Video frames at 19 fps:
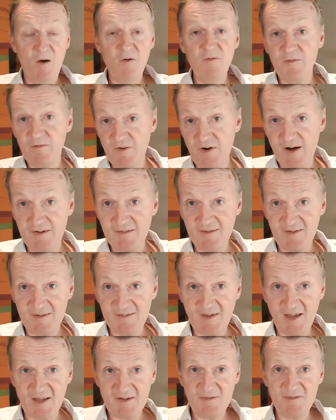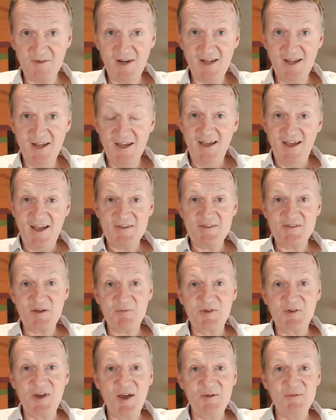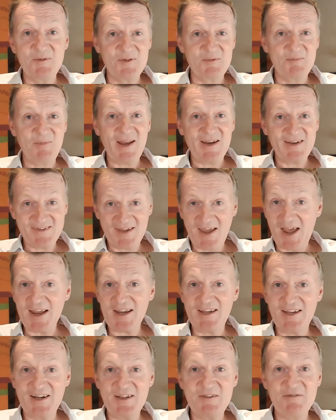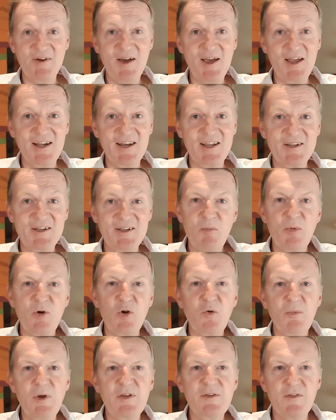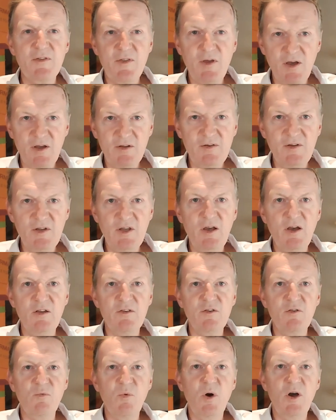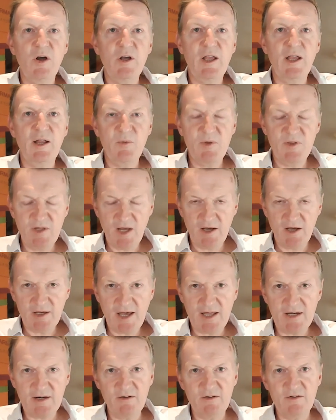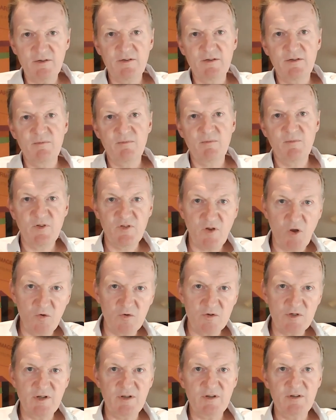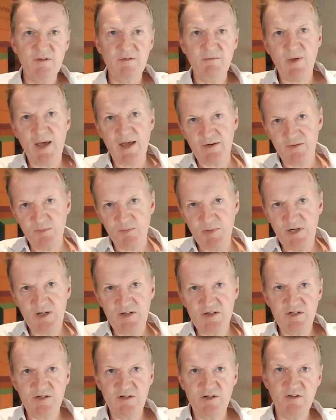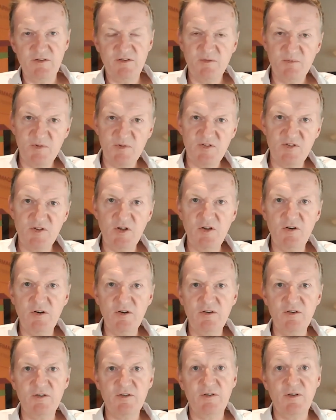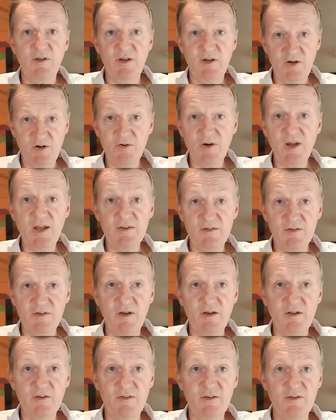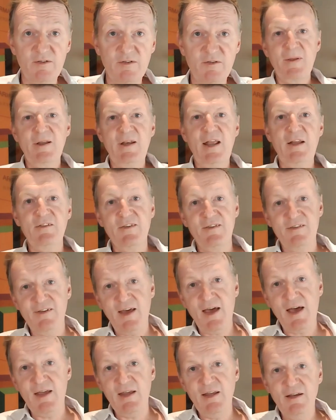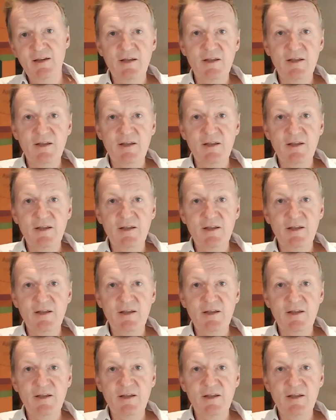often very successfully and sometimes spectacularly failing. But almost 30 years of working with young adults, soldiers, expeditioners, students, and career starters. Now today,